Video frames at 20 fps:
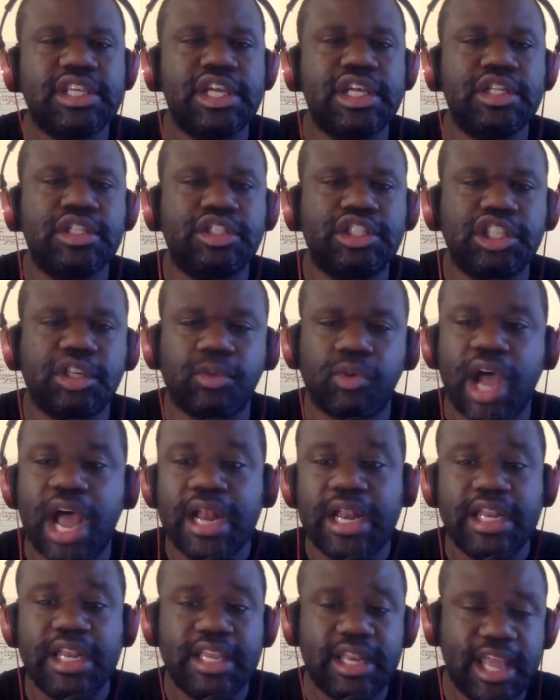in general. I
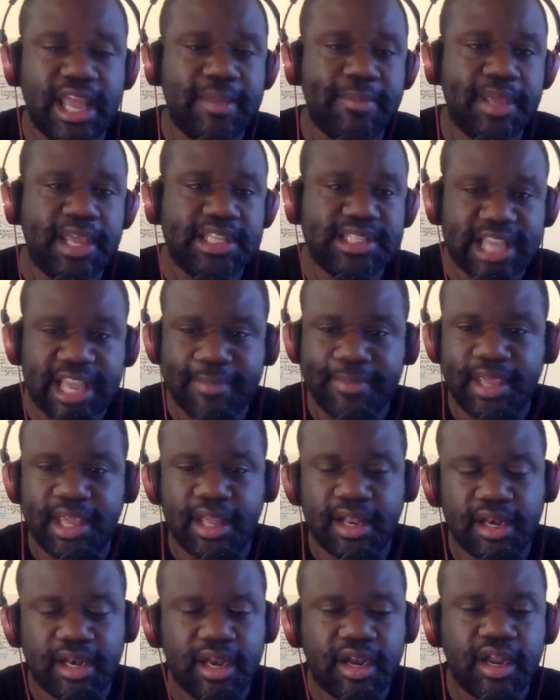need to get AB. It's
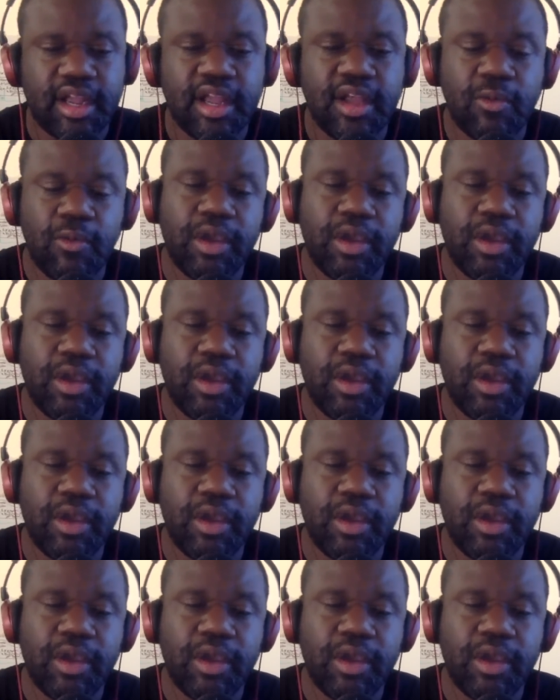ABL in here.